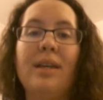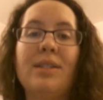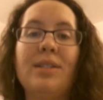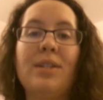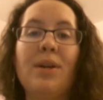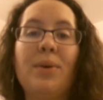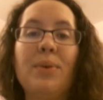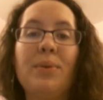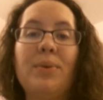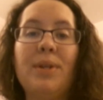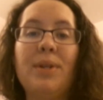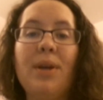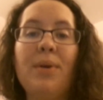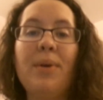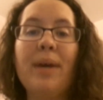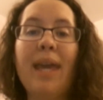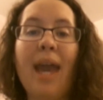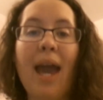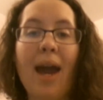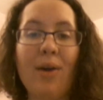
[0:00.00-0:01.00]
So
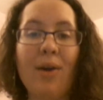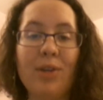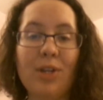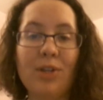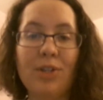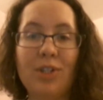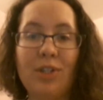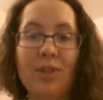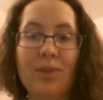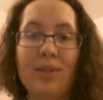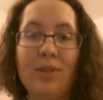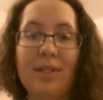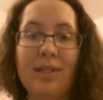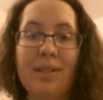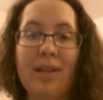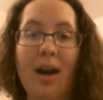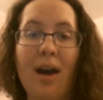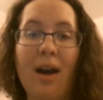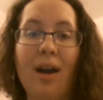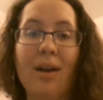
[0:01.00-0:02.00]
knowing how your
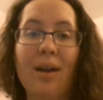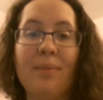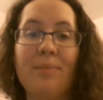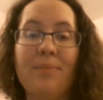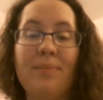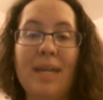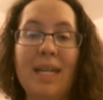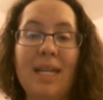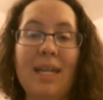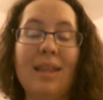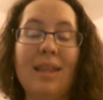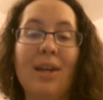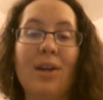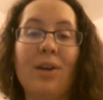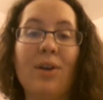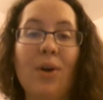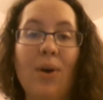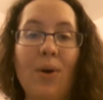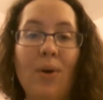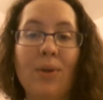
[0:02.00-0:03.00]
students are meeting
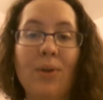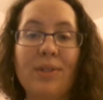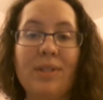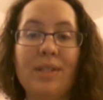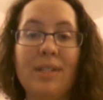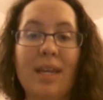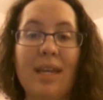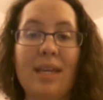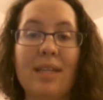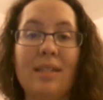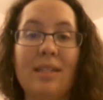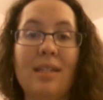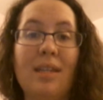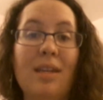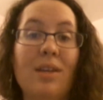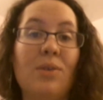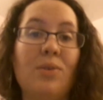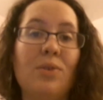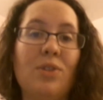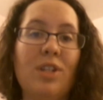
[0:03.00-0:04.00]
their goals
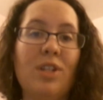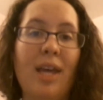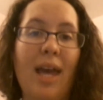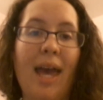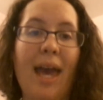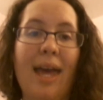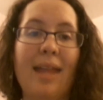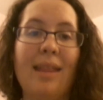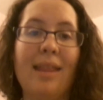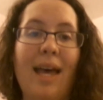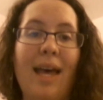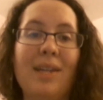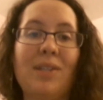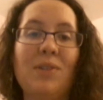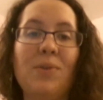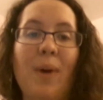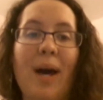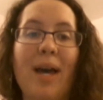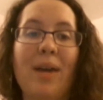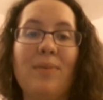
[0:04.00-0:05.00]
is huge, and
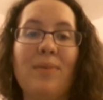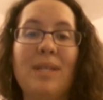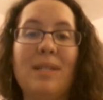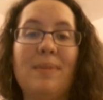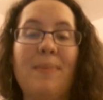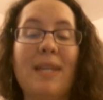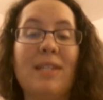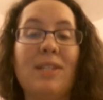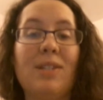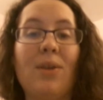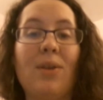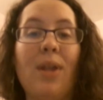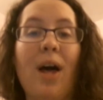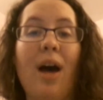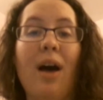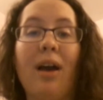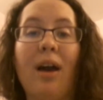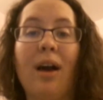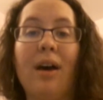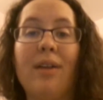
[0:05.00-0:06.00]
that's why we spent so
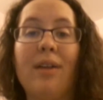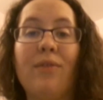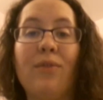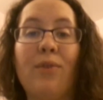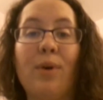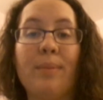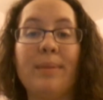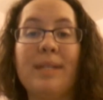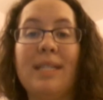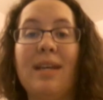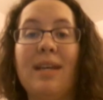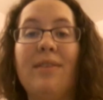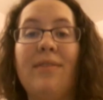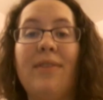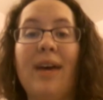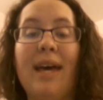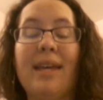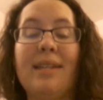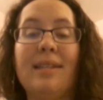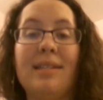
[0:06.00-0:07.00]
long on formative
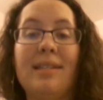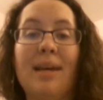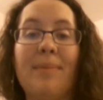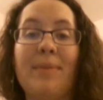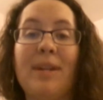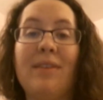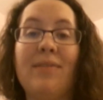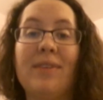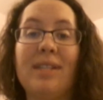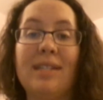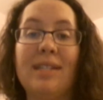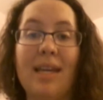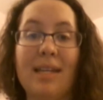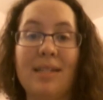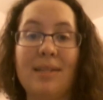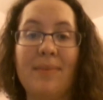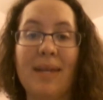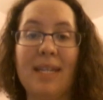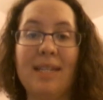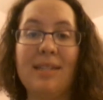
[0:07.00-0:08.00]
and summative
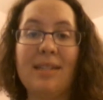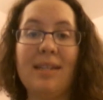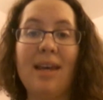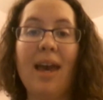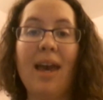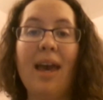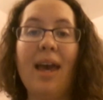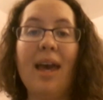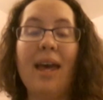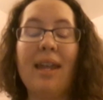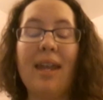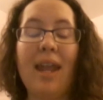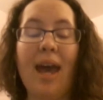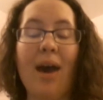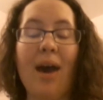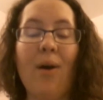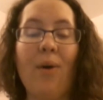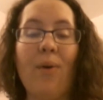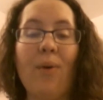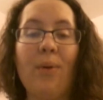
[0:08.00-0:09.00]
assessments.
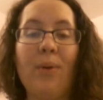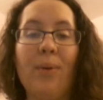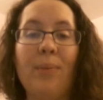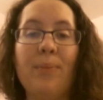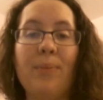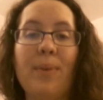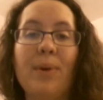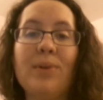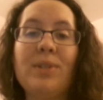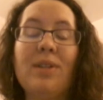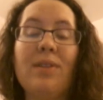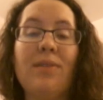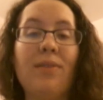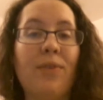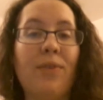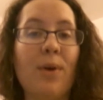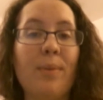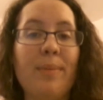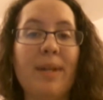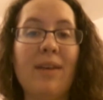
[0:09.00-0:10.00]
Now, most of the
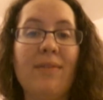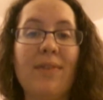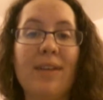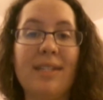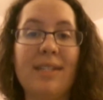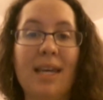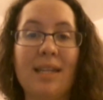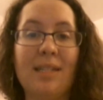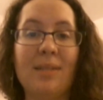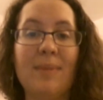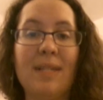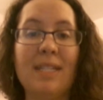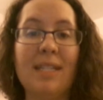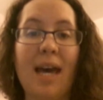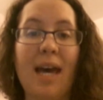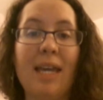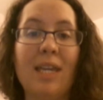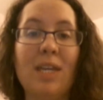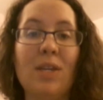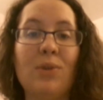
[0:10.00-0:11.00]
formative assessments
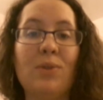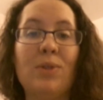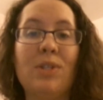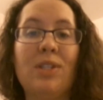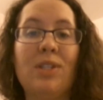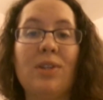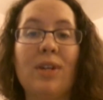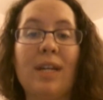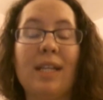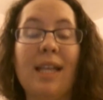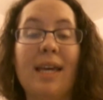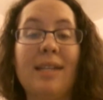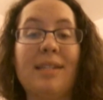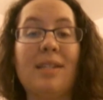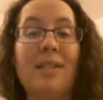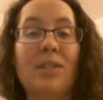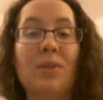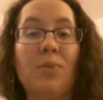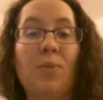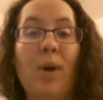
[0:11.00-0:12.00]
I use during
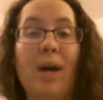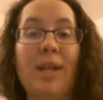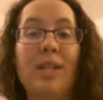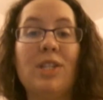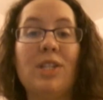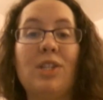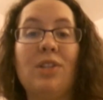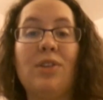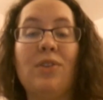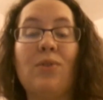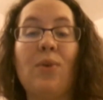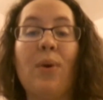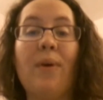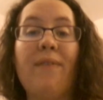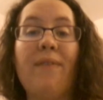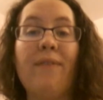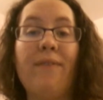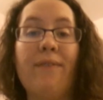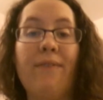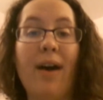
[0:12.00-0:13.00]
lessons 1 to
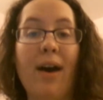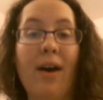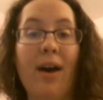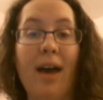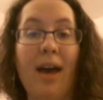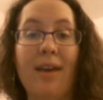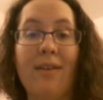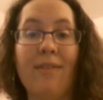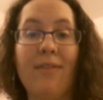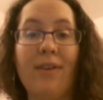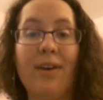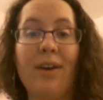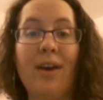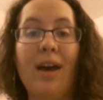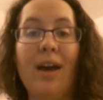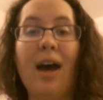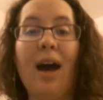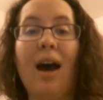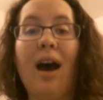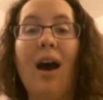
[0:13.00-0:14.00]
5
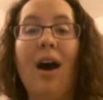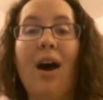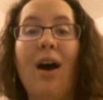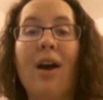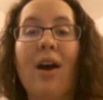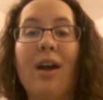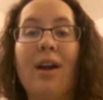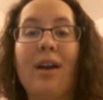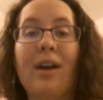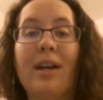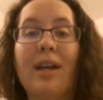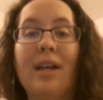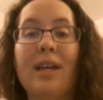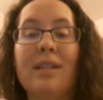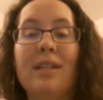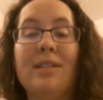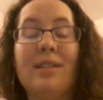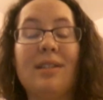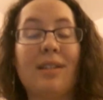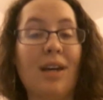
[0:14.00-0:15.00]
are
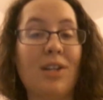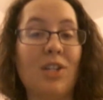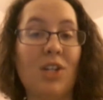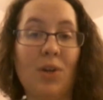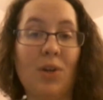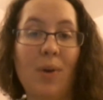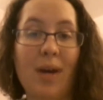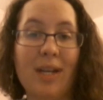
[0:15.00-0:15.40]
discussion